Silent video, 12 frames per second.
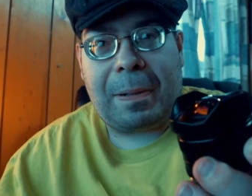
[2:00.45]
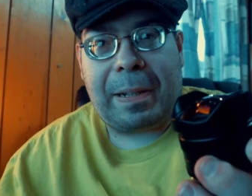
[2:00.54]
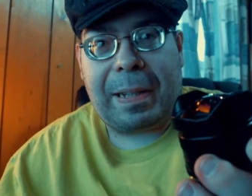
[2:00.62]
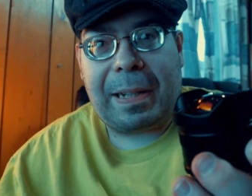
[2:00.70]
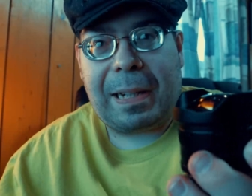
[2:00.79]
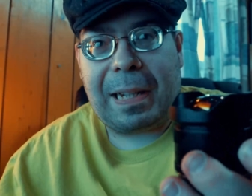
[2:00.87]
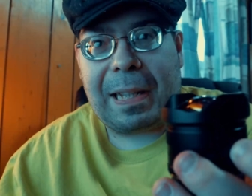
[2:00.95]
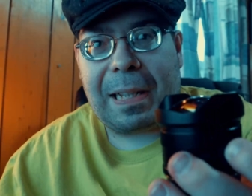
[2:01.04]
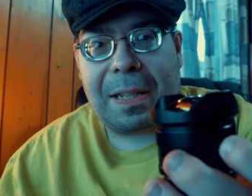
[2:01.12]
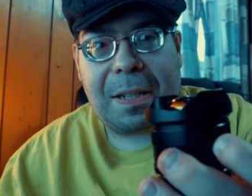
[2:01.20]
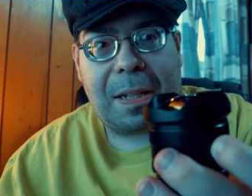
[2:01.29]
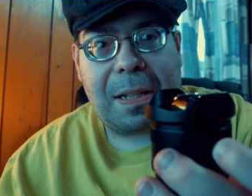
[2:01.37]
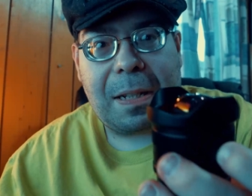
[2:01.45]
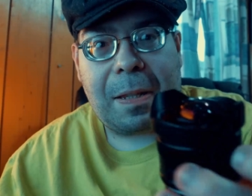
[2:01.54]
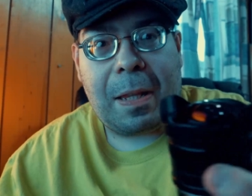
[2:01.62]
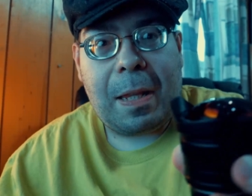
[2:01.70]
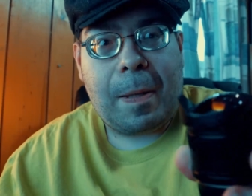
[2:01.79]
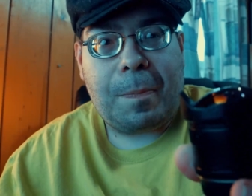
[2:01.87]
right there, guys.
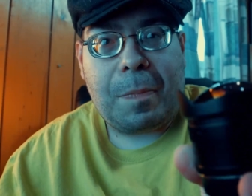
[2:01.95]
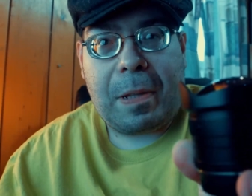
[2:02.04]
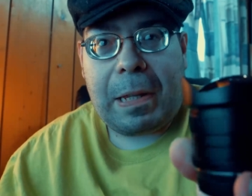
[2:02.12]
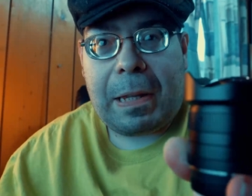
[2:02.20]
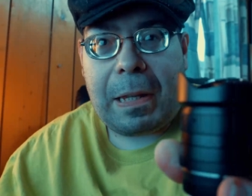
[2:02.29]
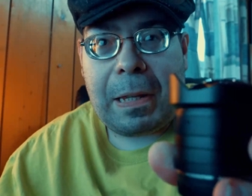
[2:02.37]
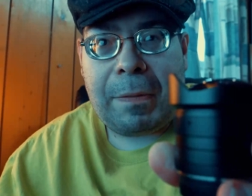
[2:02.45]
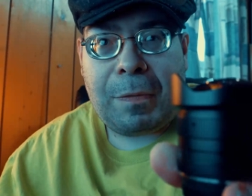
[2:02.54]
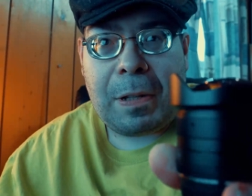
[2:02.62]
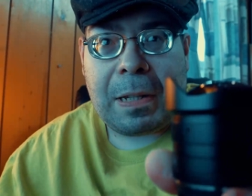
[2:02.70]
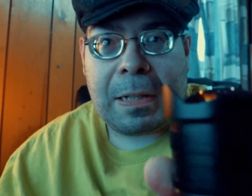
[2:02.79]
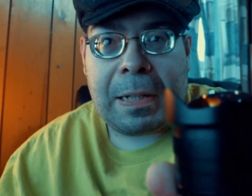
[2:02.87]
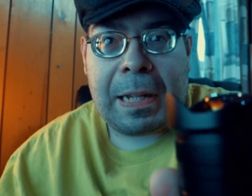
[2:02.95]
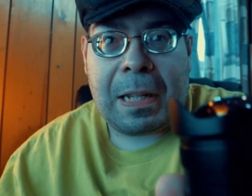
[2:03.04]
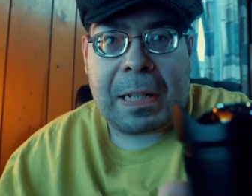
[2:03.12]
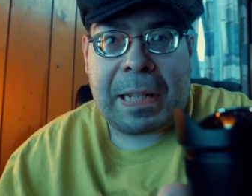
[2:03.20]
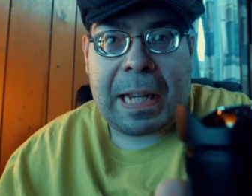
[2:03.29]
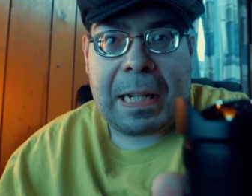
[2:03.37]
If you can tell,
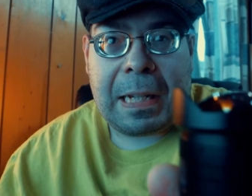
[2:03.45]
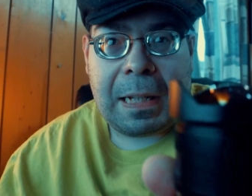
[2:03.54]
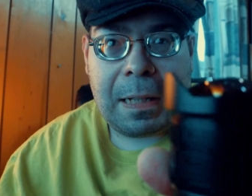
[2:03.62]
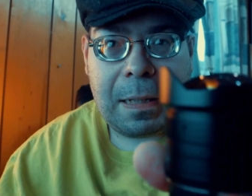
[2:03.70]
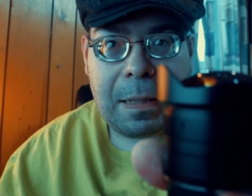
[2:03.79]
it's kind of